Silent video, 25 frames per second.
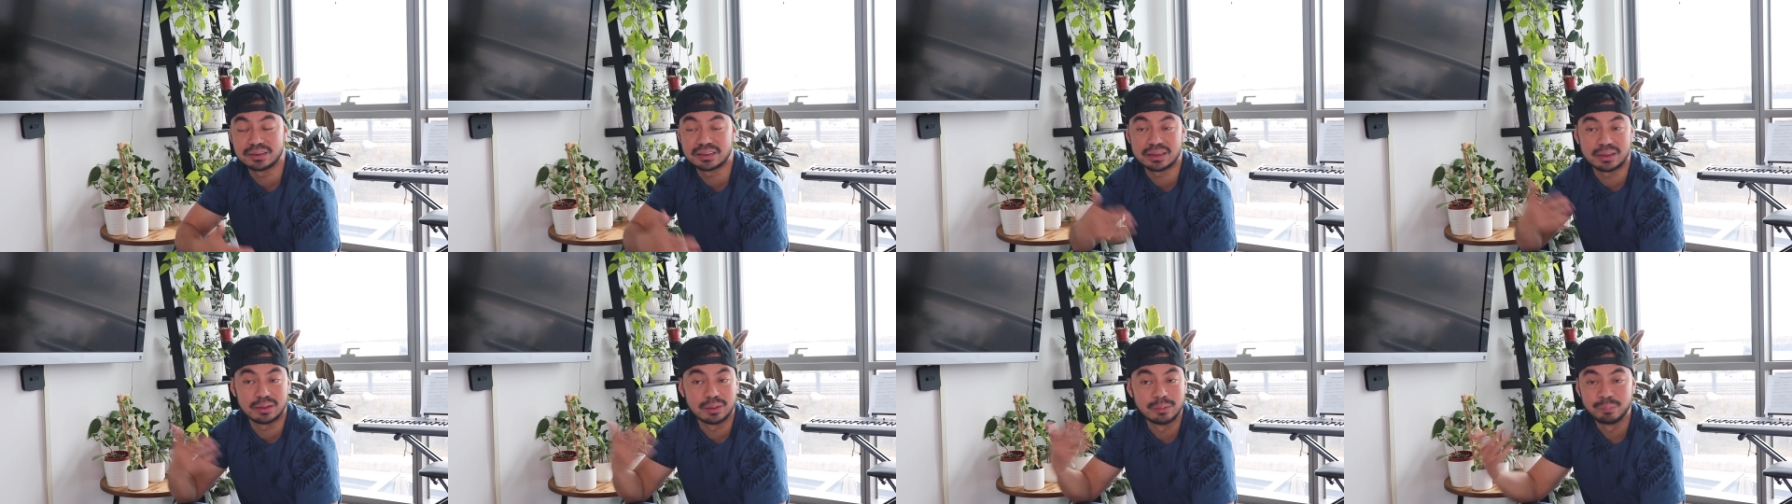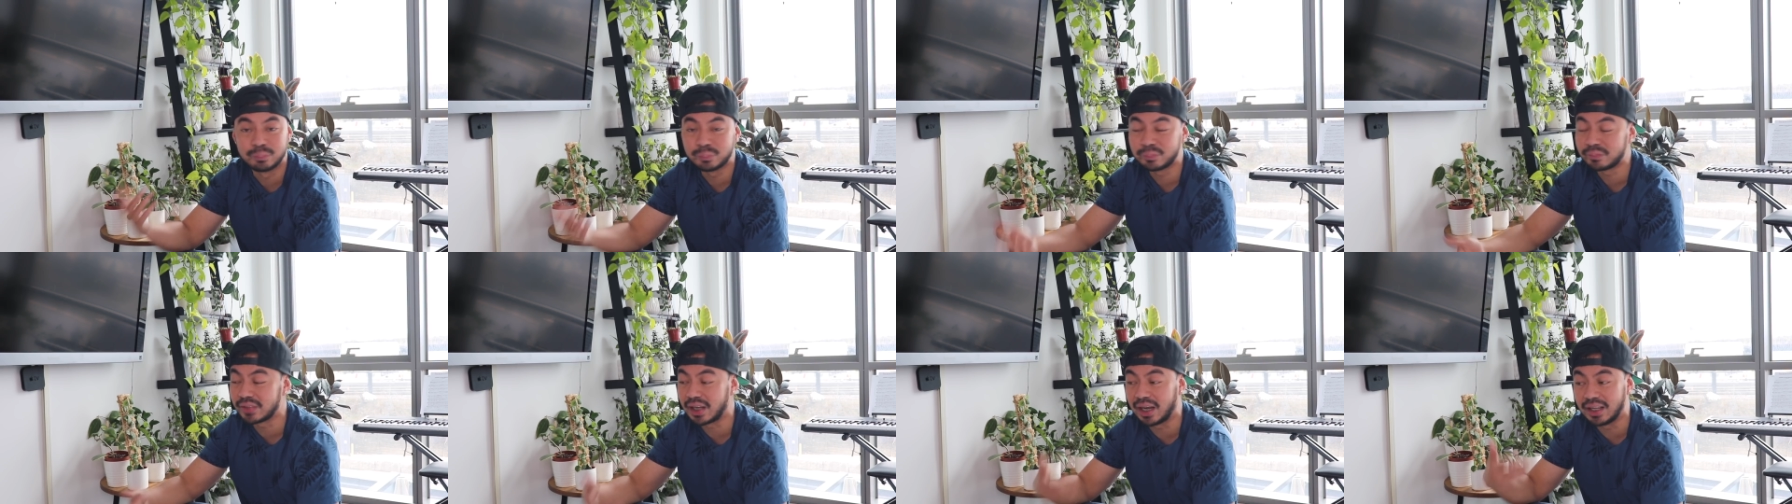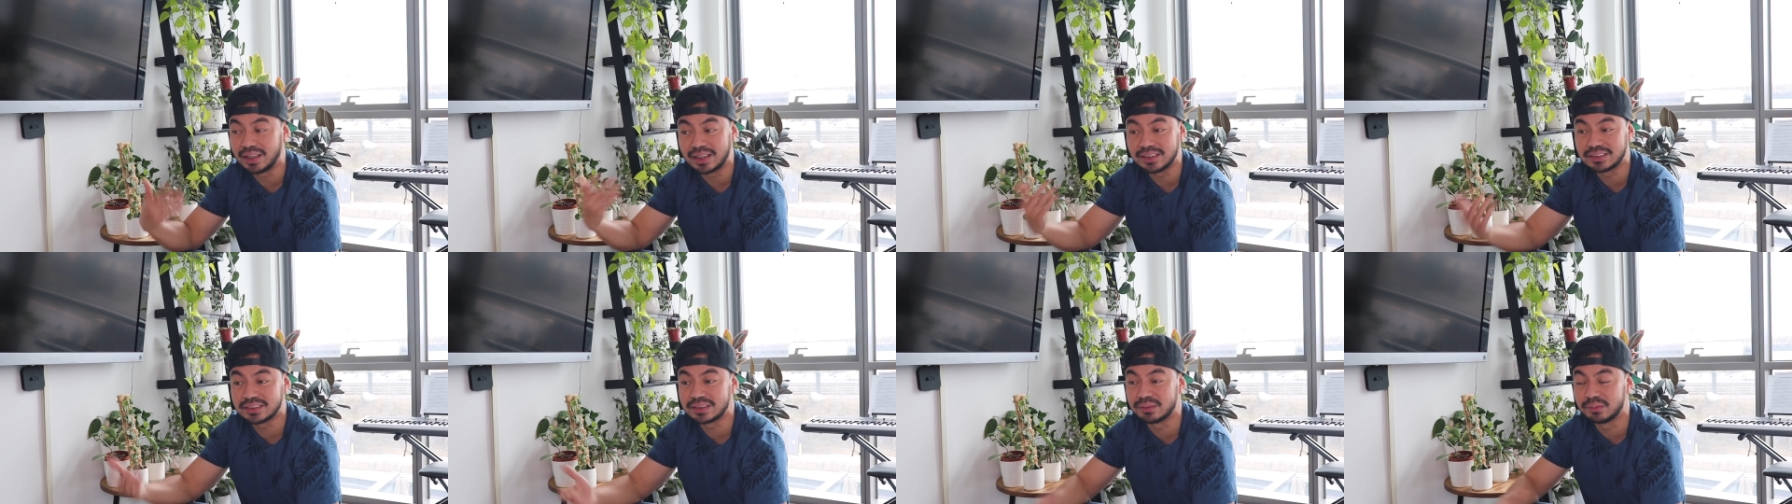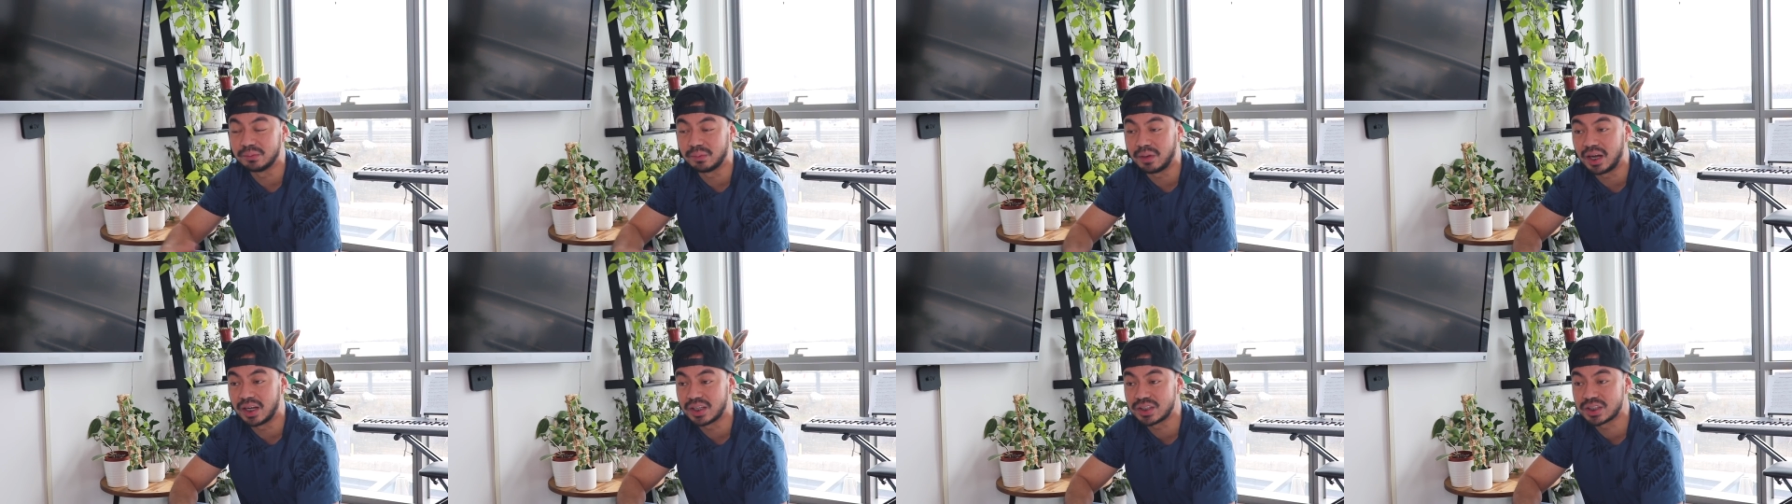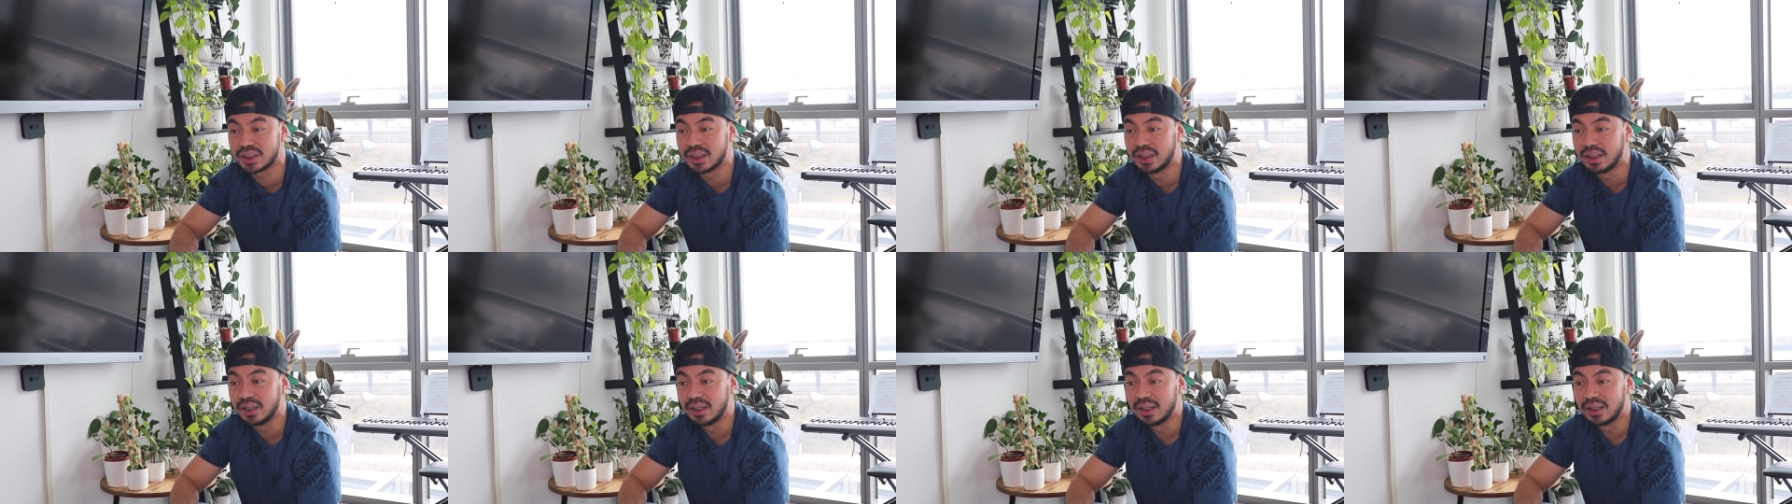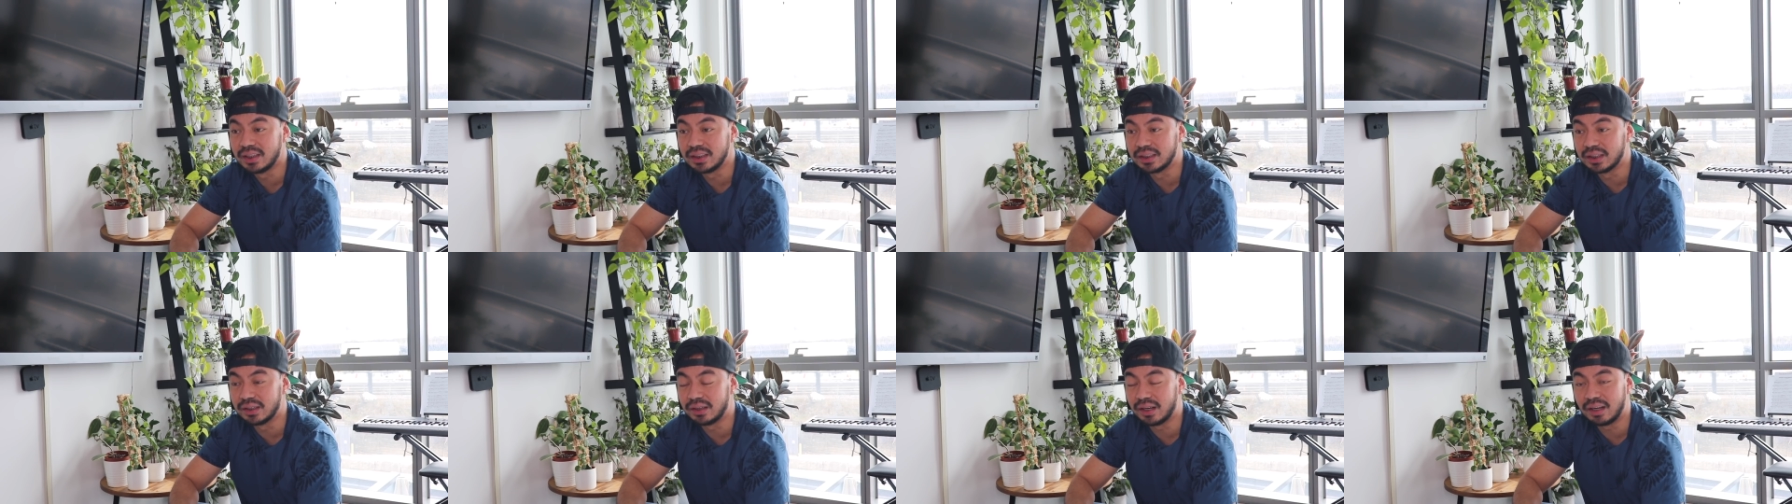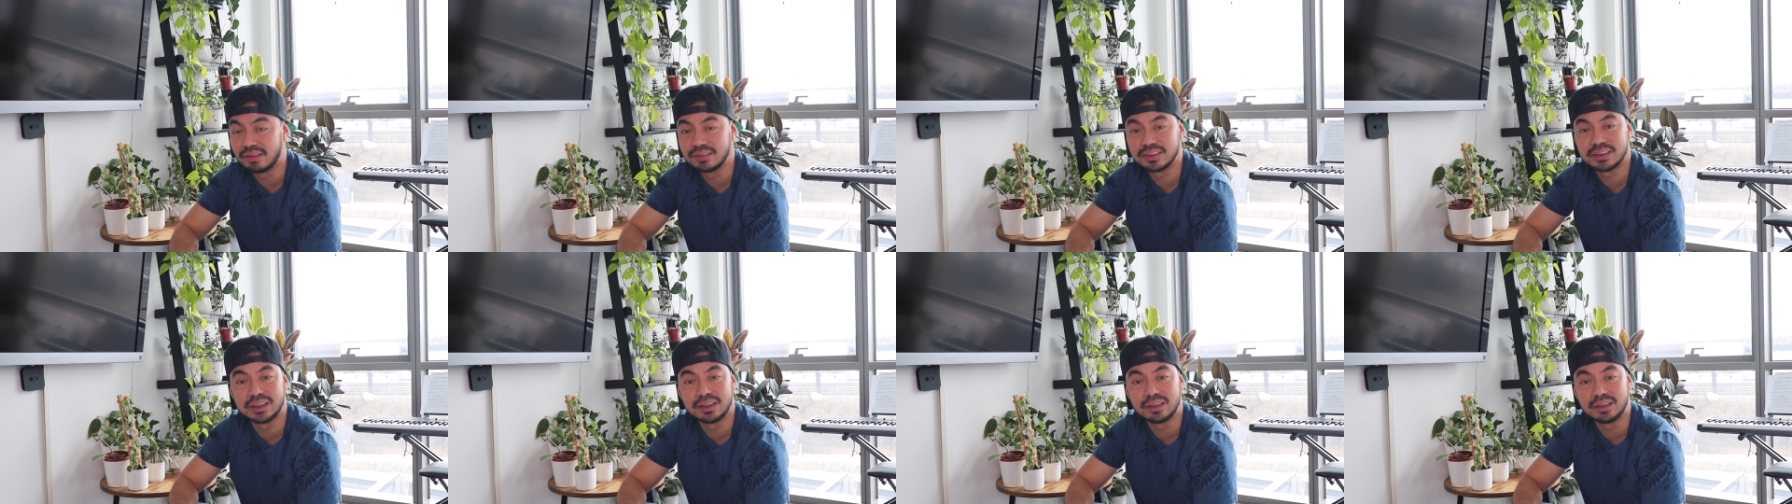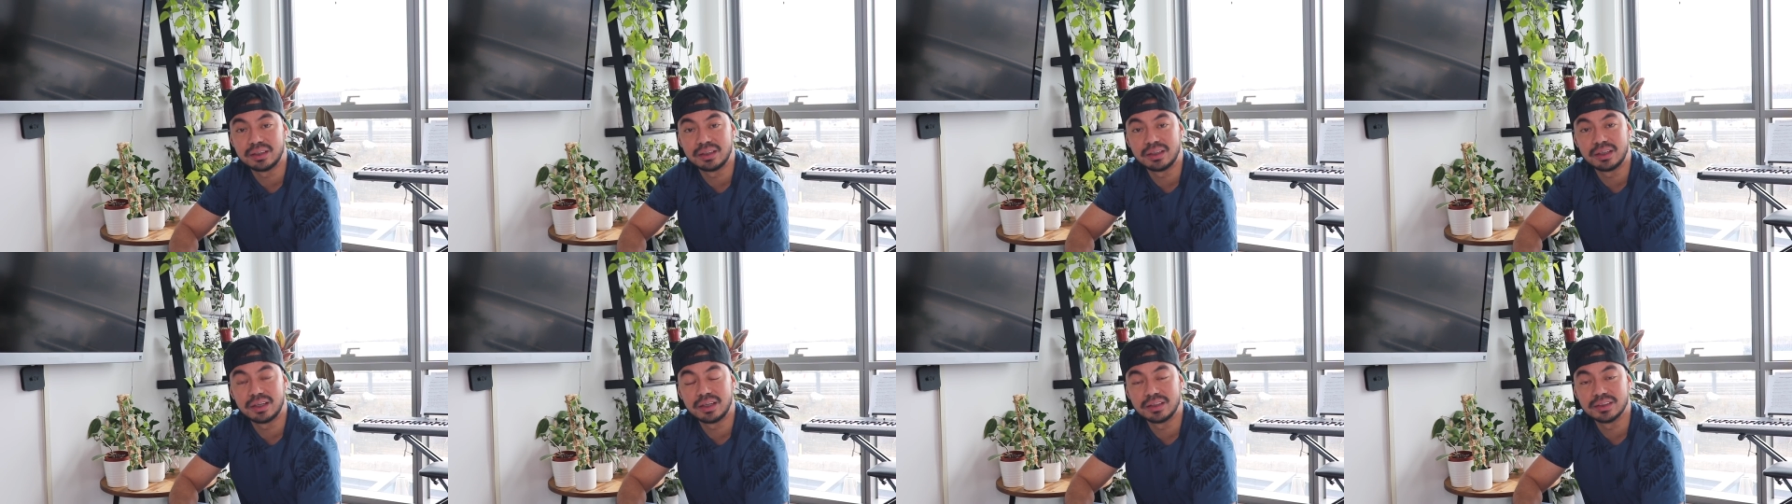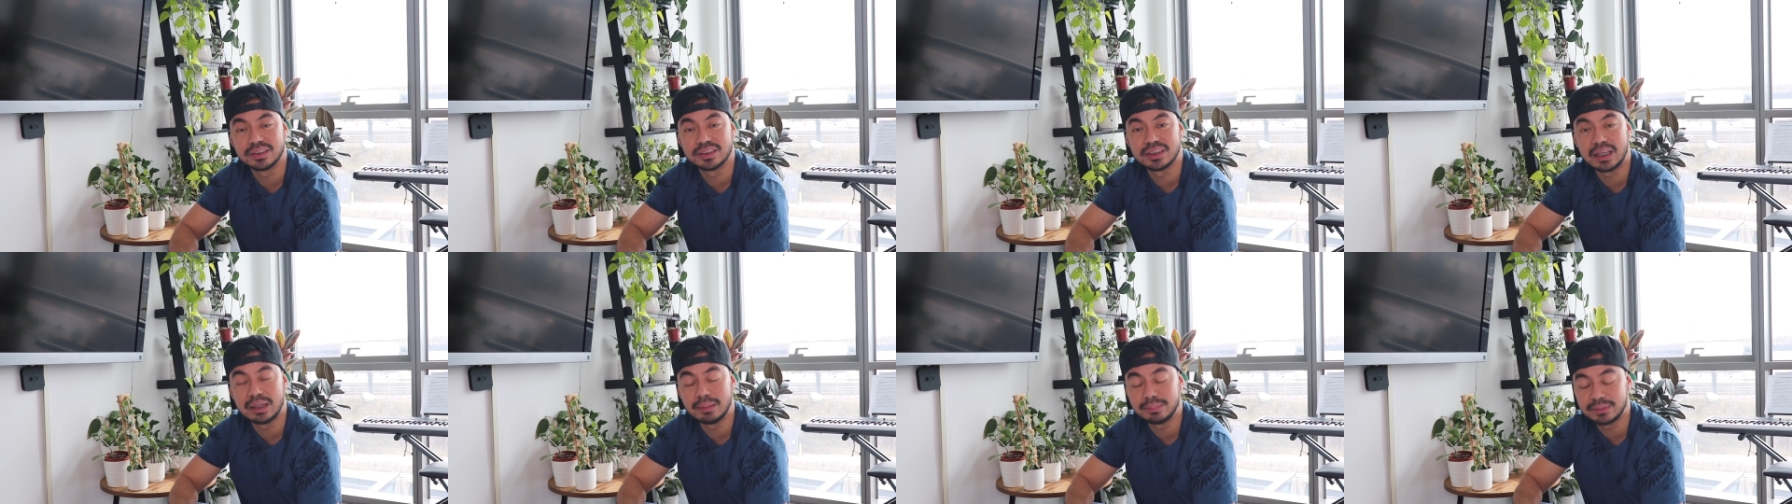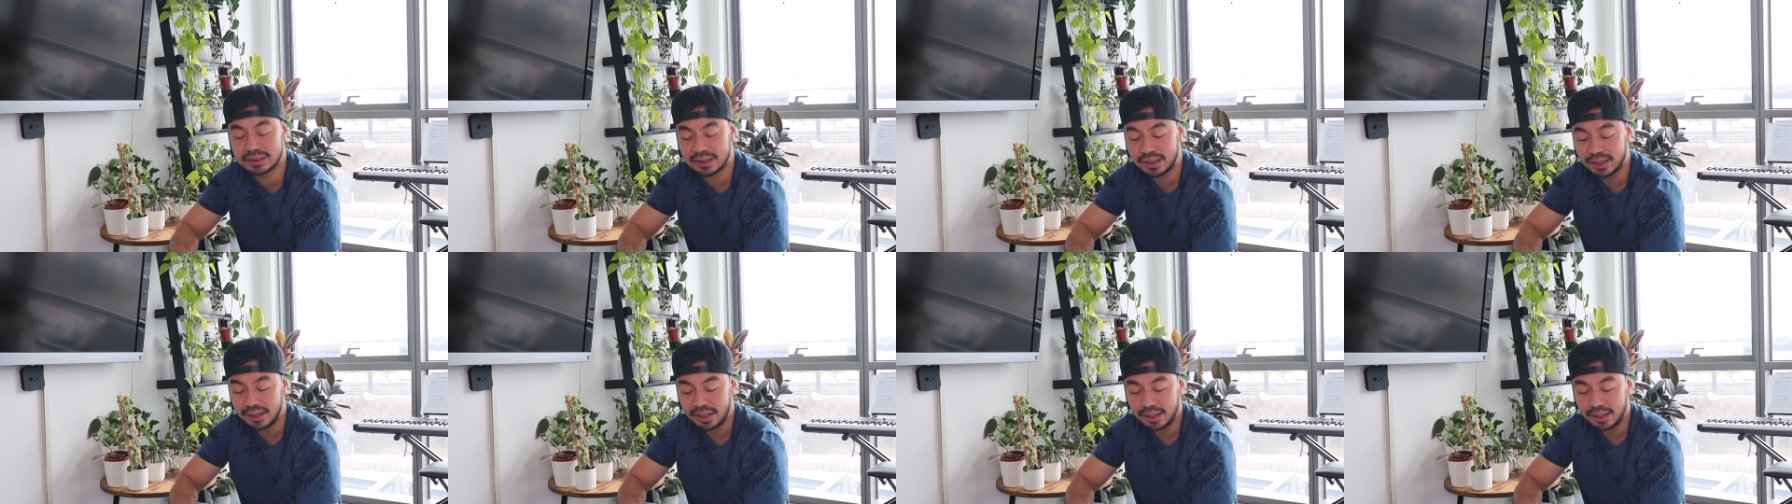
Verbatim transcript: So I like to watch, you know, obviously her her tips.